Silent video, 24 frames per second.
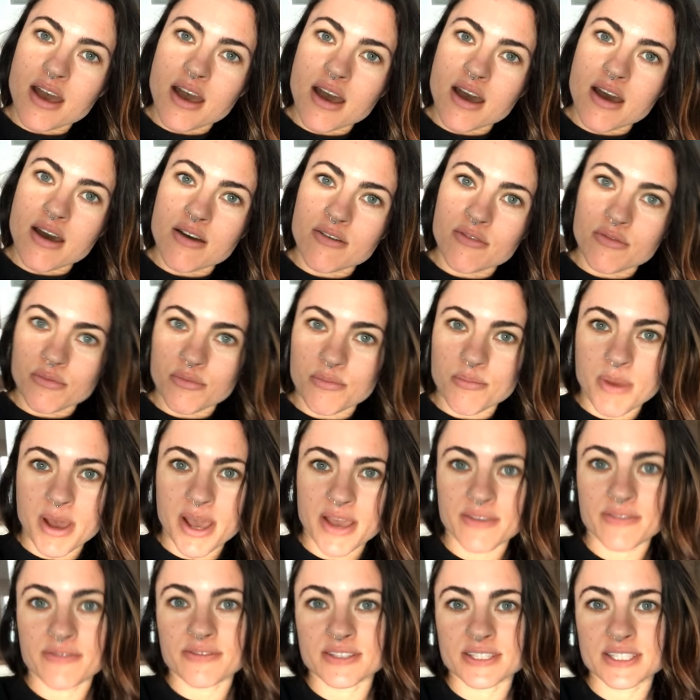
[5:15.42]
of
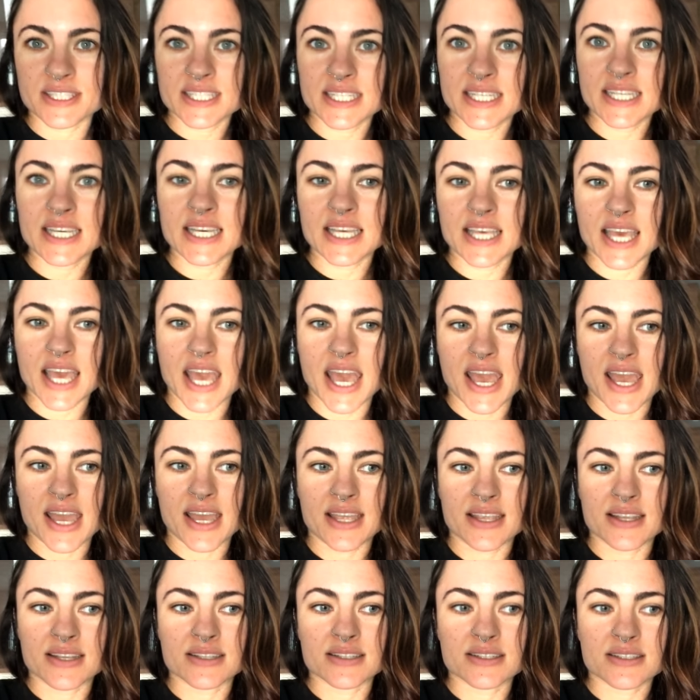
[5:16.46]
my physique,
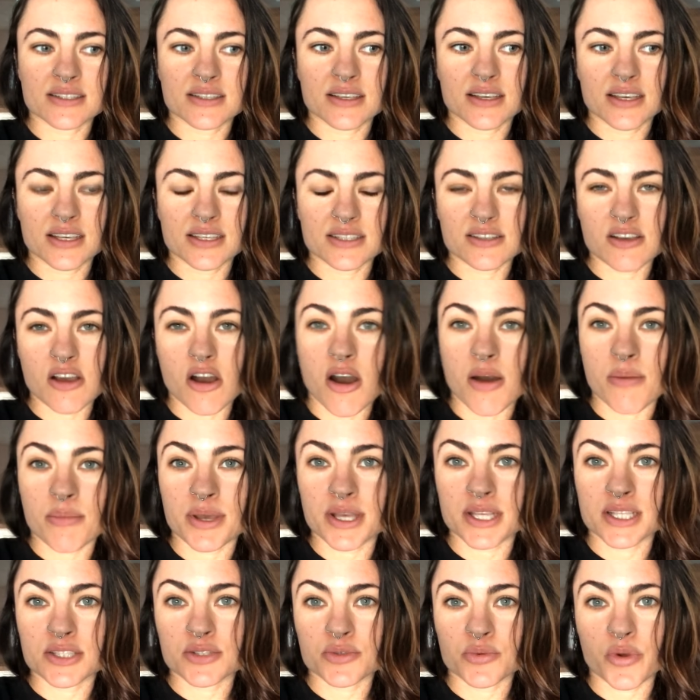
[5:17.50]
and his
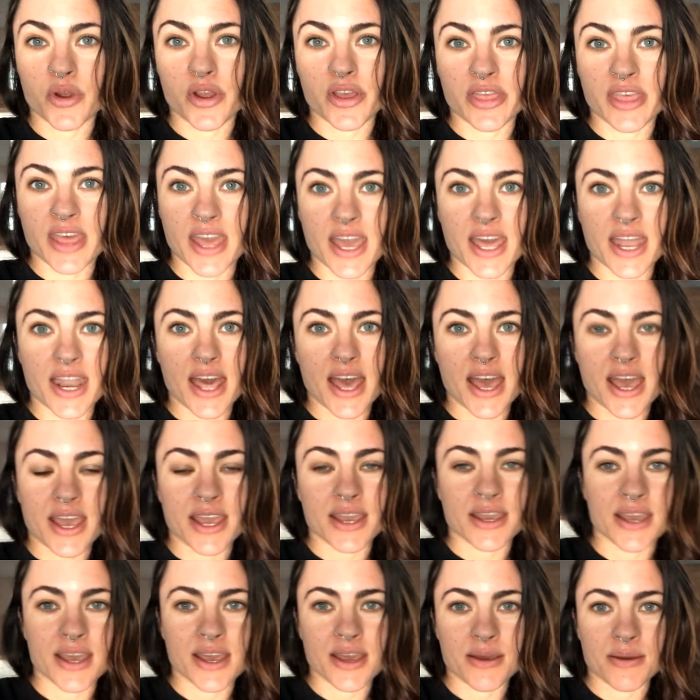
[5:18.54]
comments were that
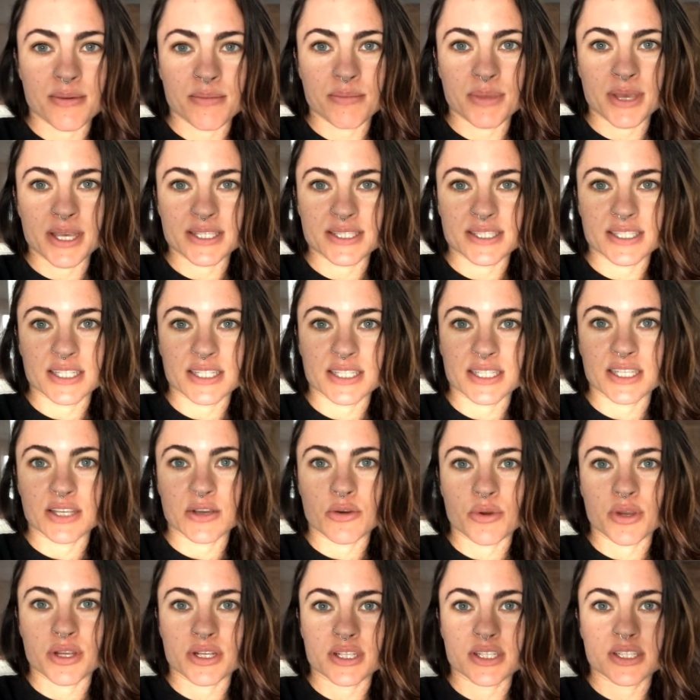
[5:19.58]
I am basically
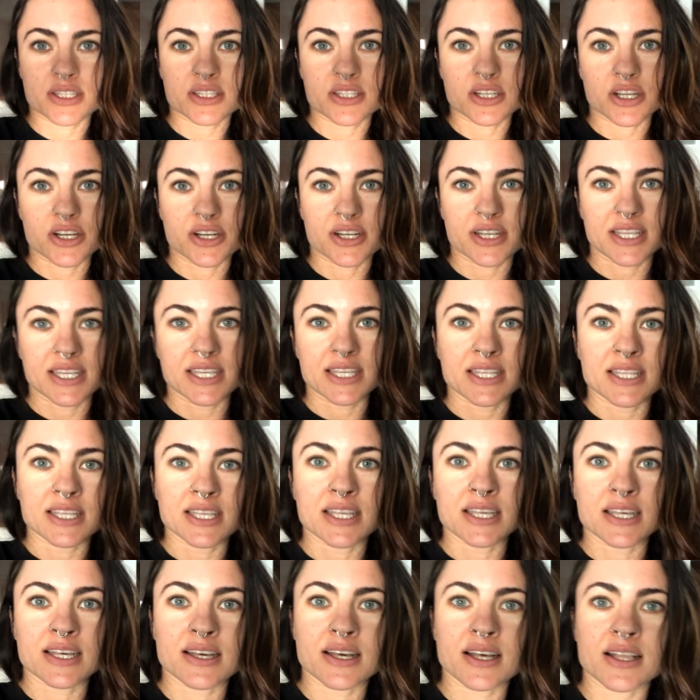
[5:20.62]
going to start
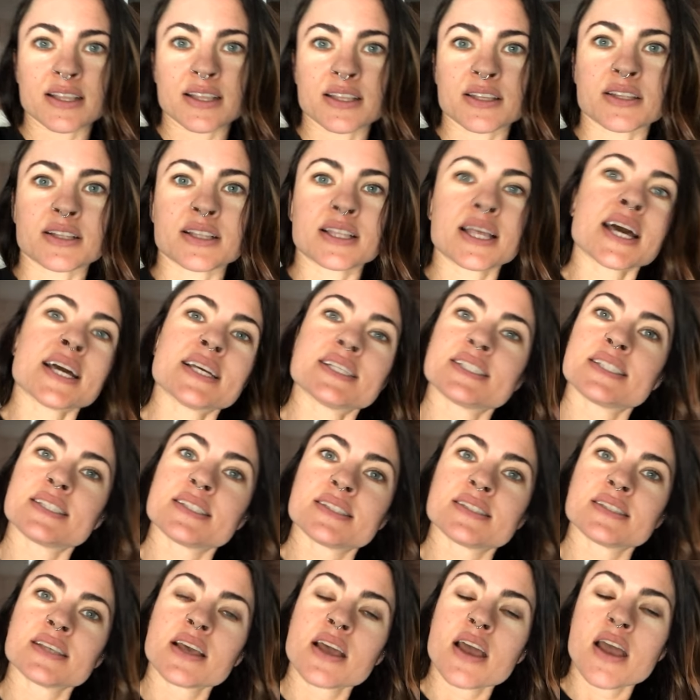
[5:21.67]
eating a little
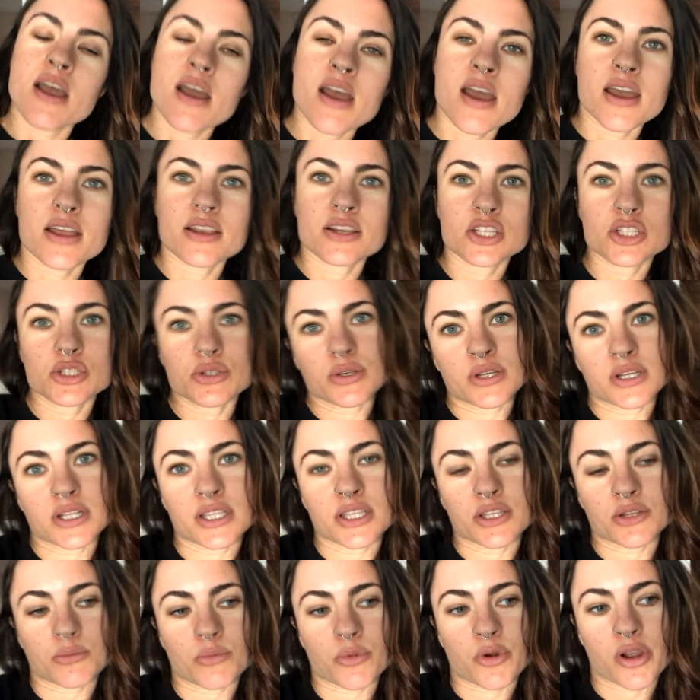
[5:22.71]
less and doing a
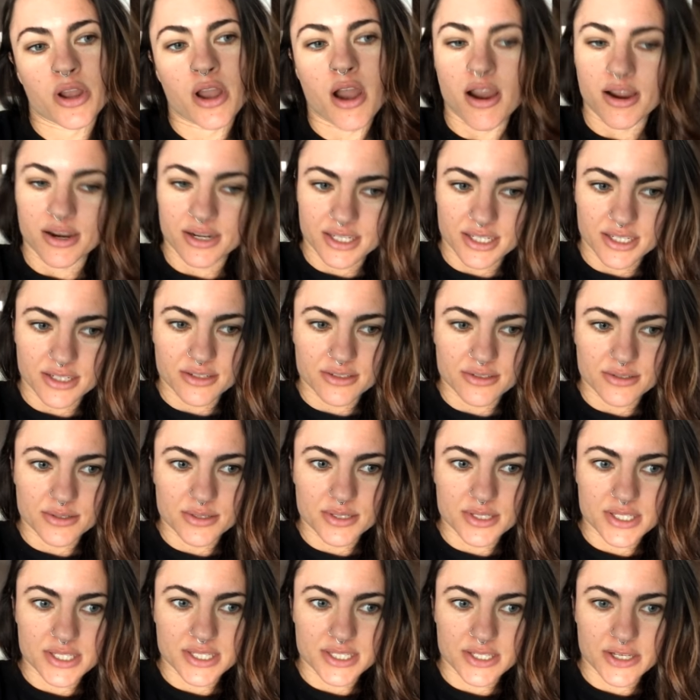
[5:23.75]
little more cardio.
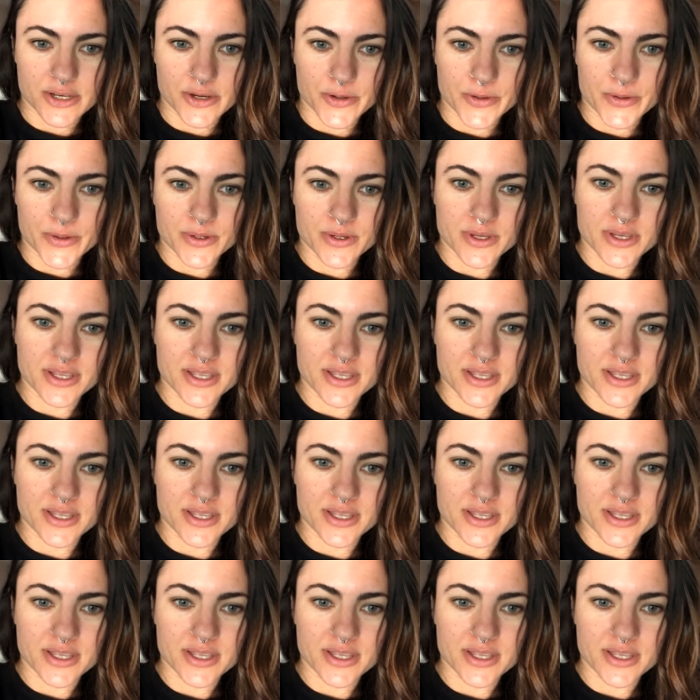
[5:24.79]
So